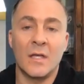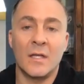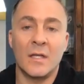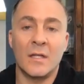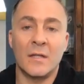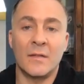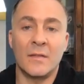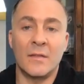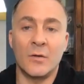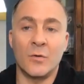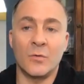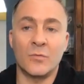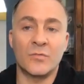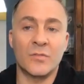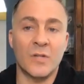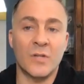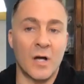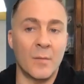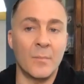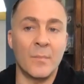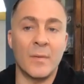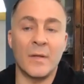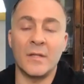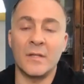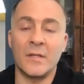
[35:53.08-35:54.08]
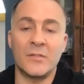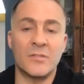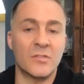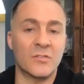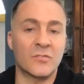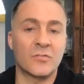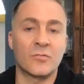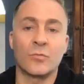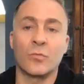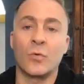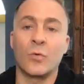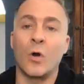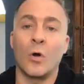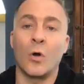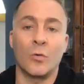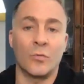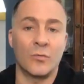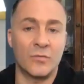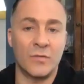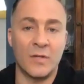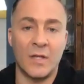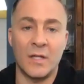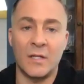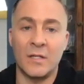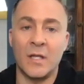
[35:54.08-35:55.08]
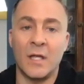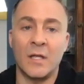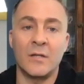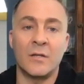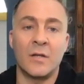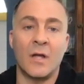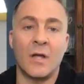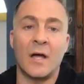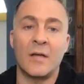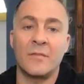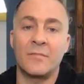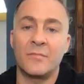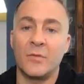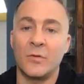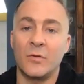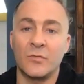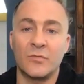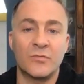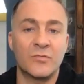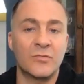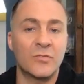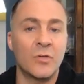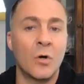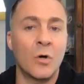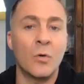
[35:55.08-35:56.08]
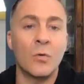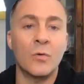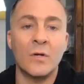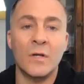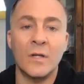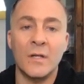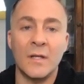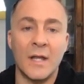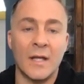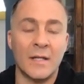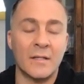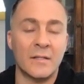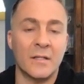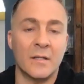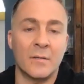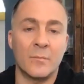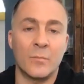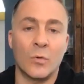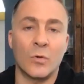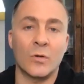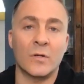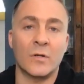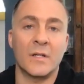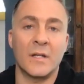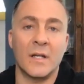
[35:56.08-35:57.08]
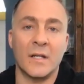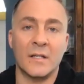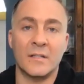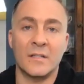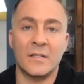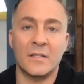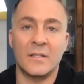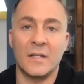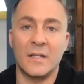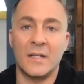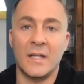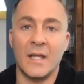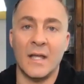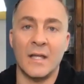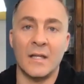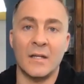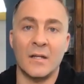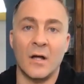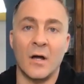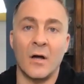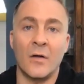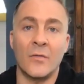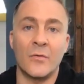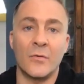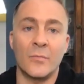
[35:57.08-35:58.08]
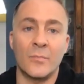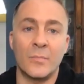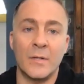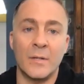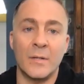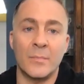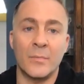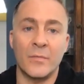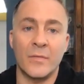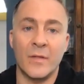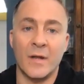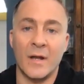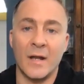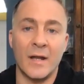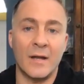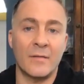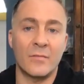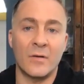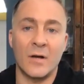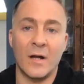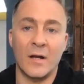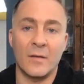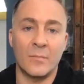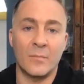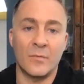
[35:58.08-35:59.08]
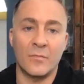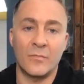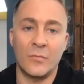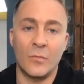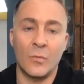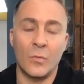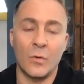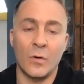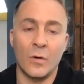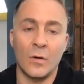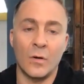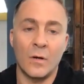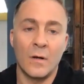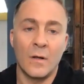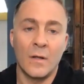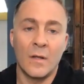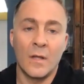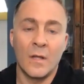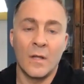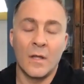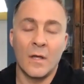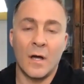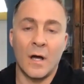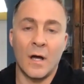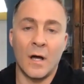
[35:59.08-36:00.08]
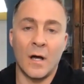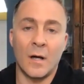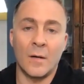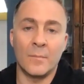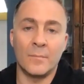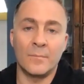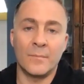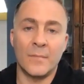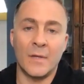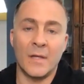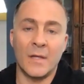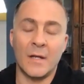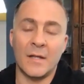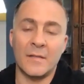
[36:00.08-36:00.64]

it just grows. And I feel so connected, more connected today to other people than I ever have before. And I